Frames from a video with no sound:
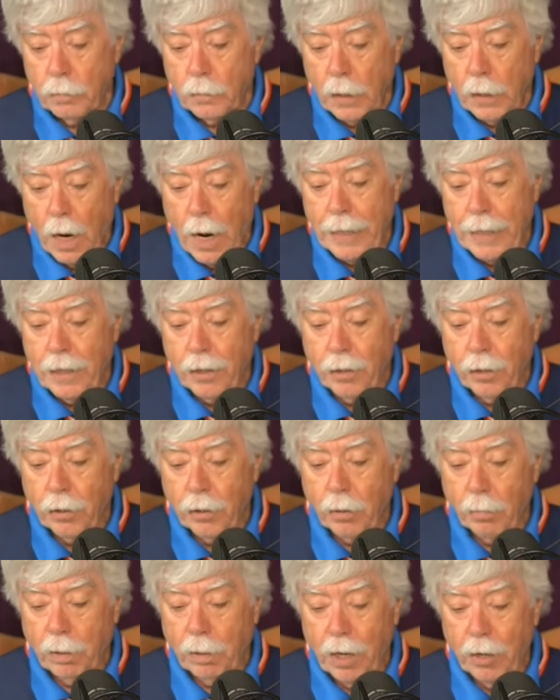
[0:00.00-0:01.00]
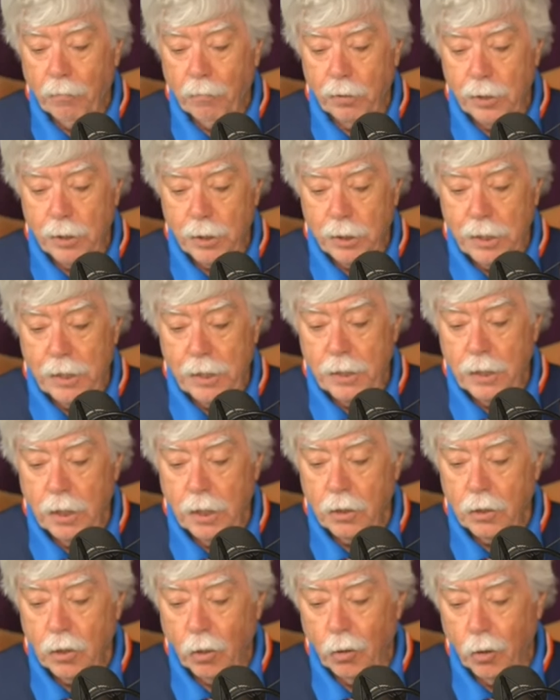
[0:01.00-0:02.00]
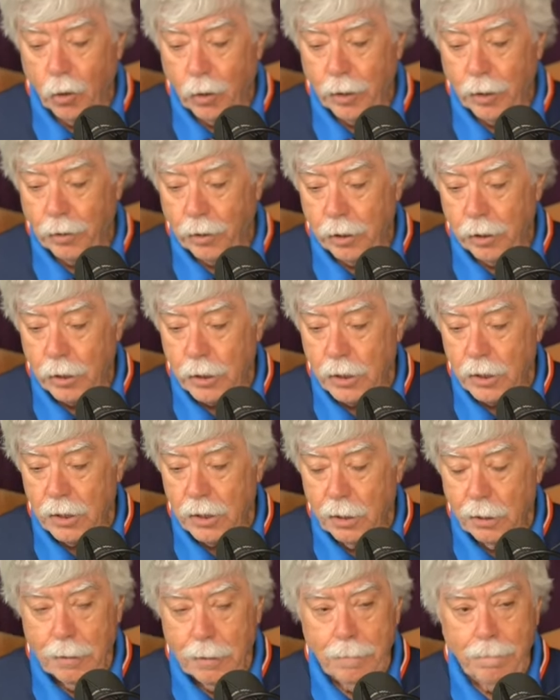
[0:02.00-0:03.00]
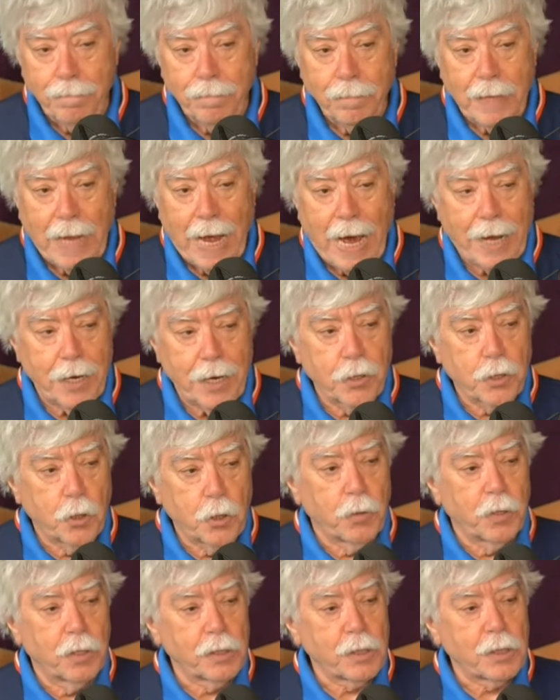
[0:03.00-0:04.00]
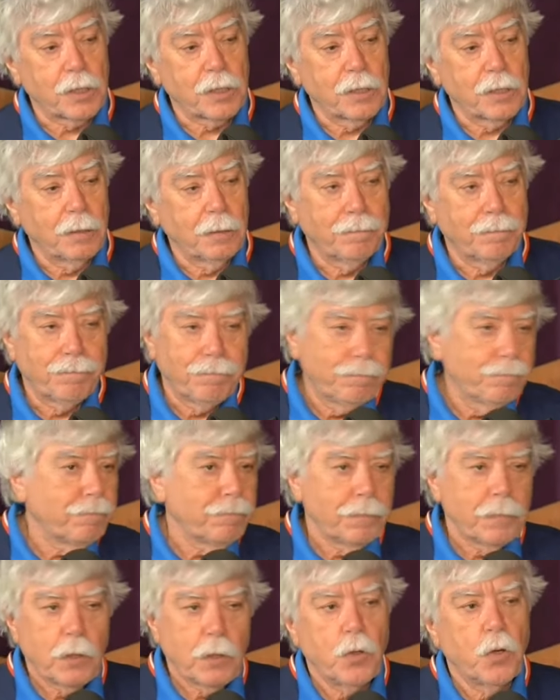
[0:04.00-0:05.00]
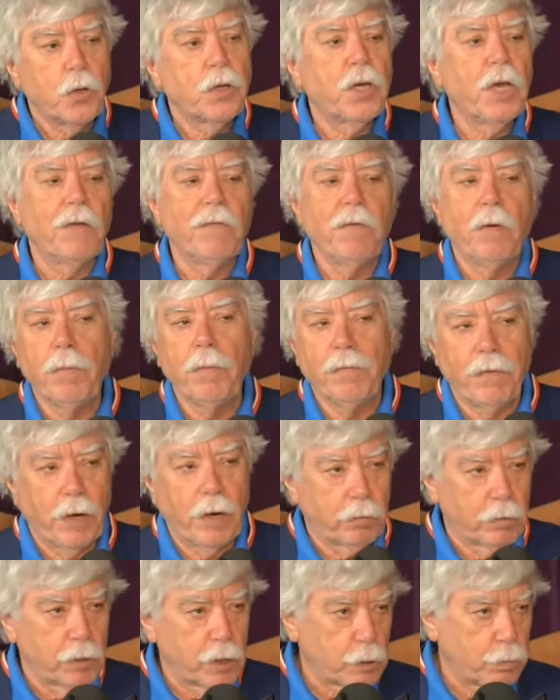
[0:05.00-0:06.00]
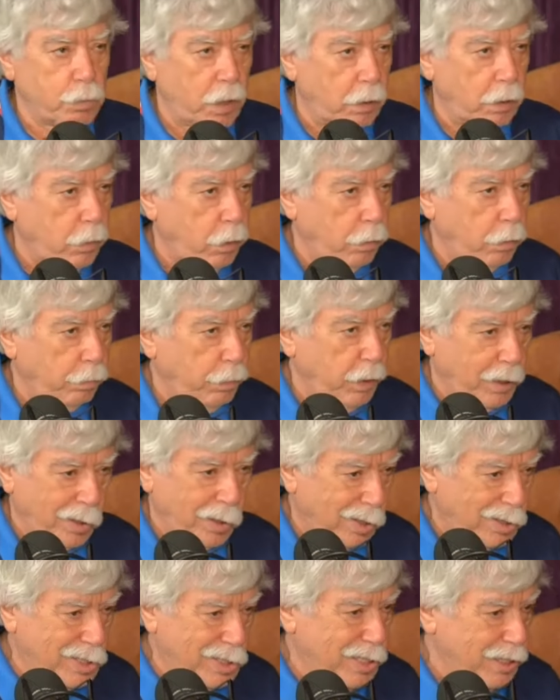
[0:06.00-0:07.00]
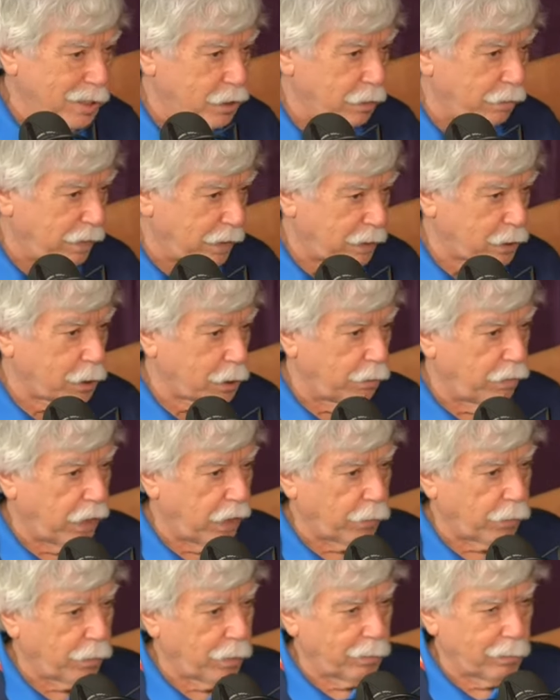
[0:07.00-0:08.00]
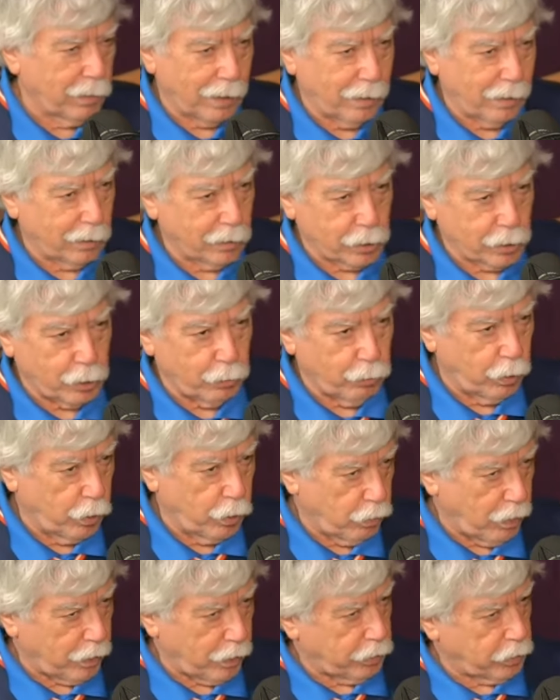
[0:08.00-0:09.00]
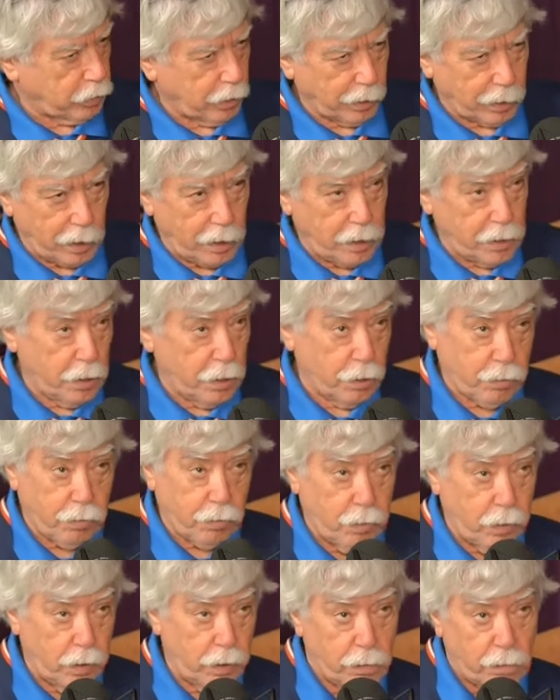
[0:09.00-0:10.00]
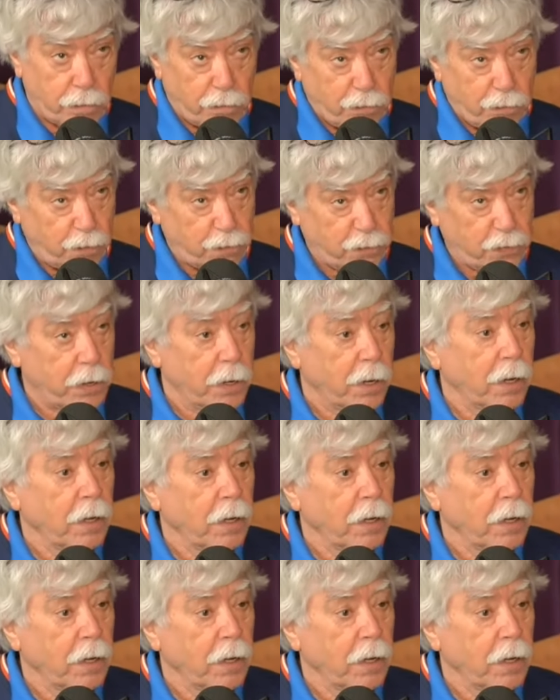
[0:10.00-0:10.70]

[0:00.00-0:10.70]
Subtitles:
I think the Padres need to look at this. How do you do this? You give him the veteran's minimum because he is a vested veteran. I think his career record's like 83-50.